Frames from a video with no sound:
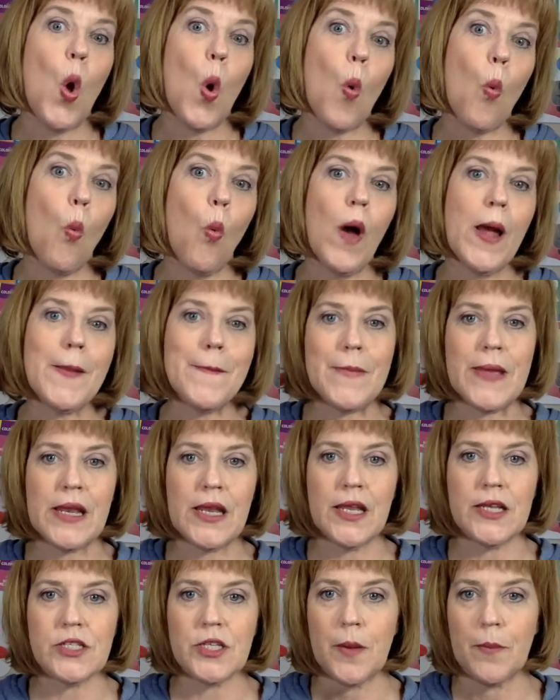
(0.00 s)
1
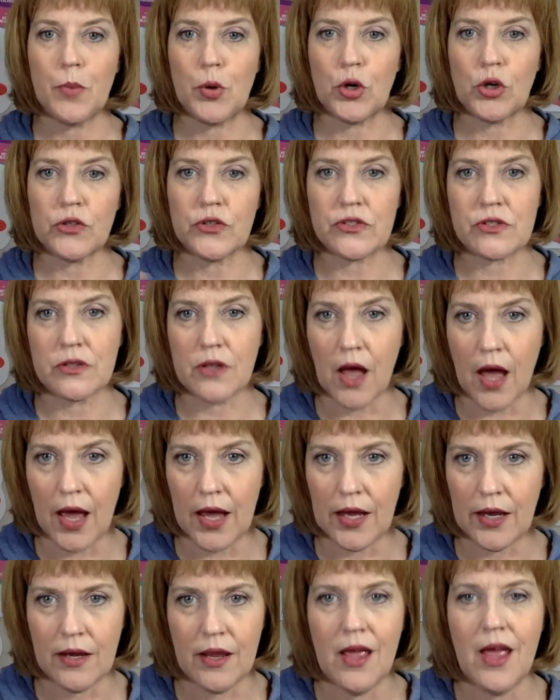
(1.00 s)
minute per
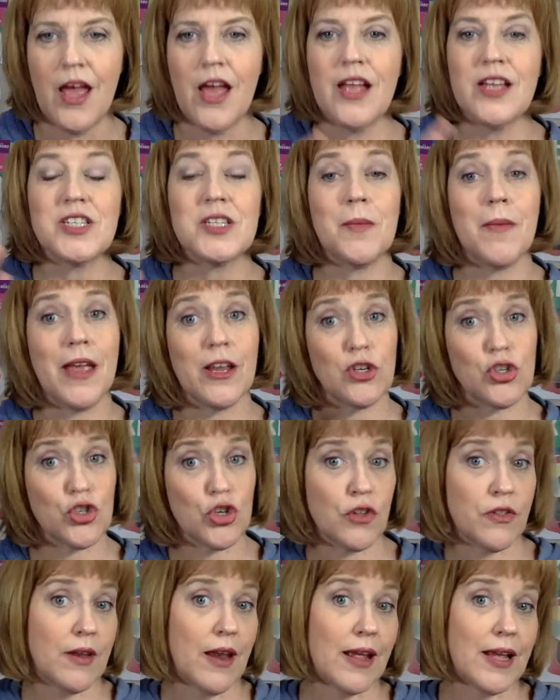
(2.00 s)
slide to make
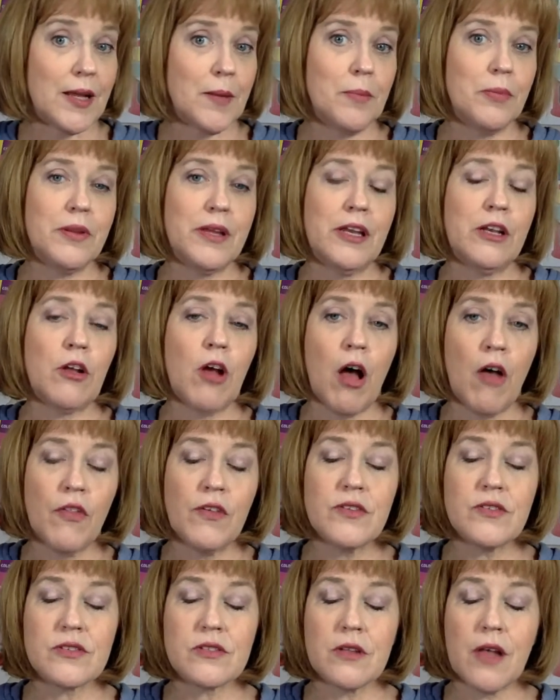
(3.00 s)
sure that I completed all the
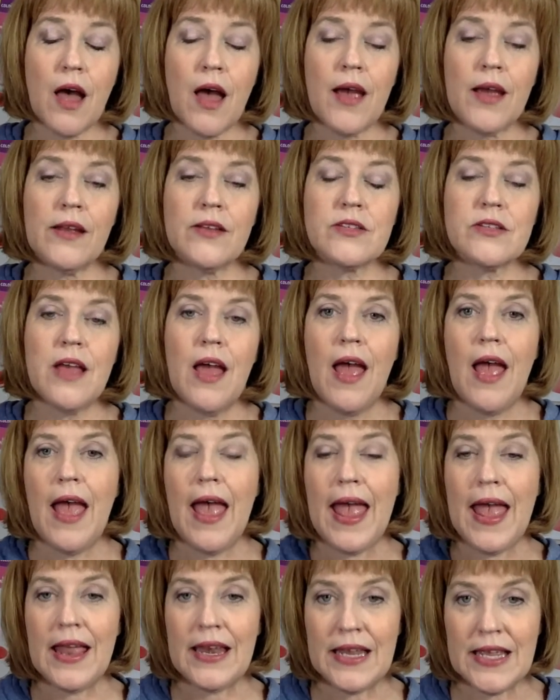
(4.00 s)
slides
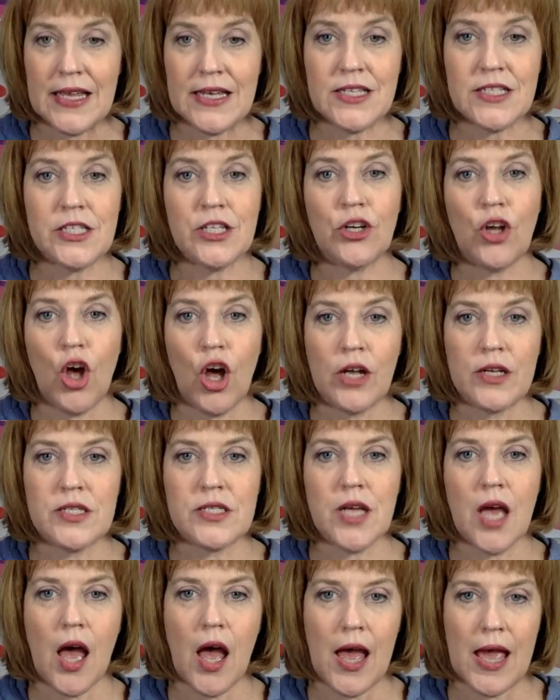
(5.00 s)
and ended on
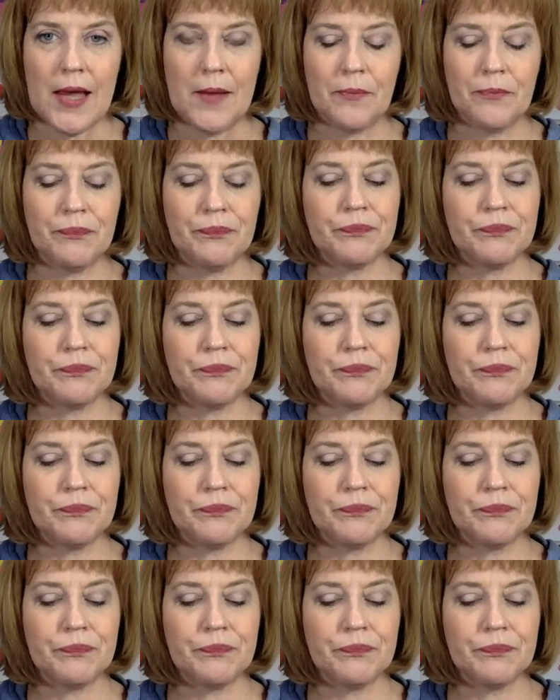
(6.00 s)
time.